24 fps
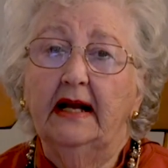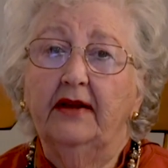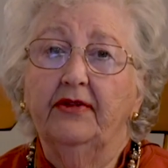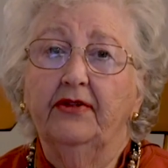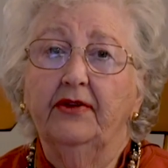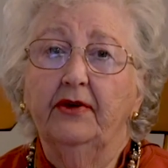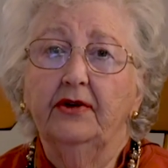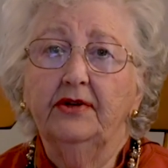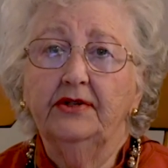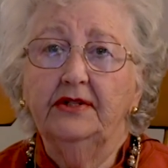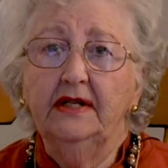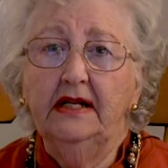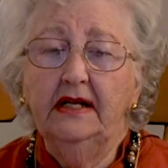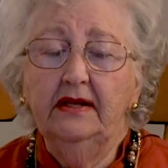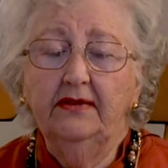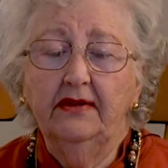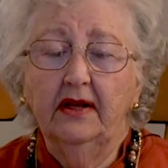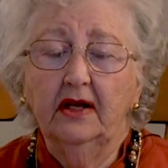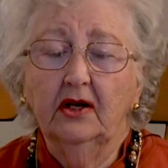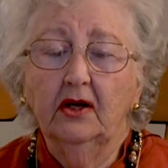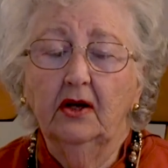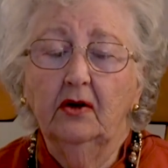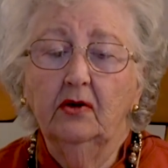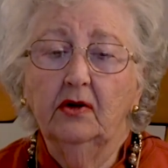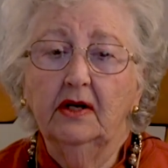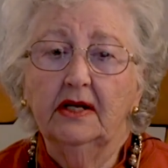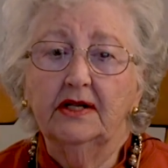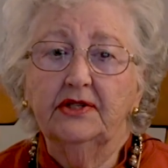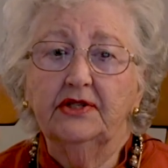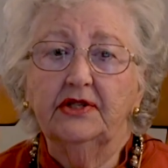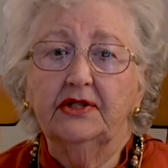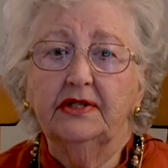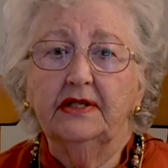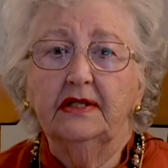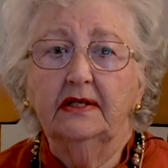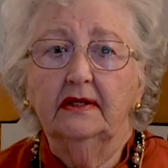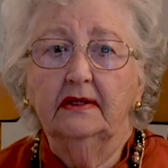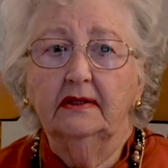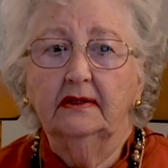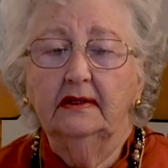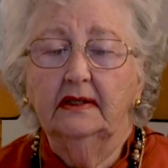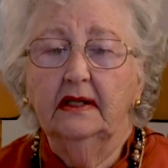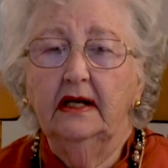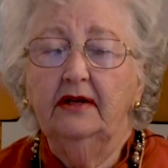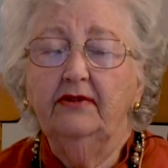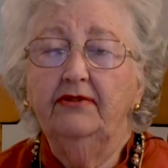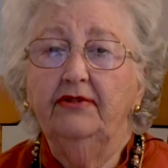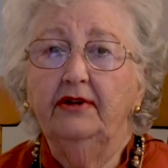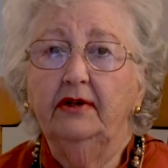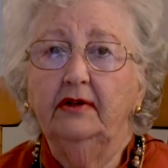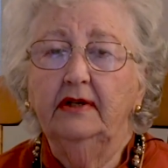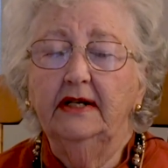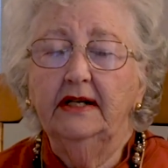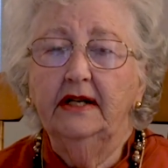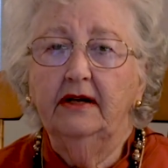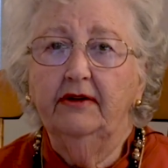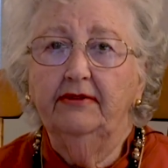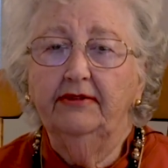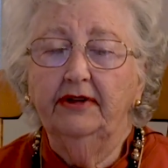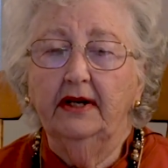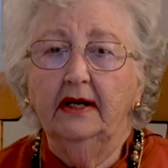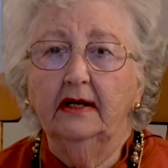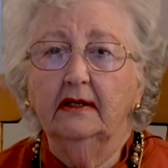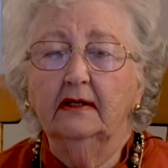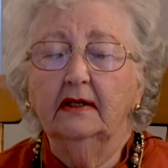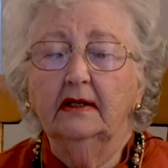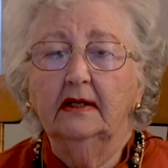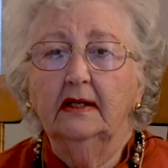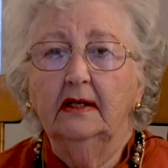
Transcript: at 13th and Locust in Philadelphia.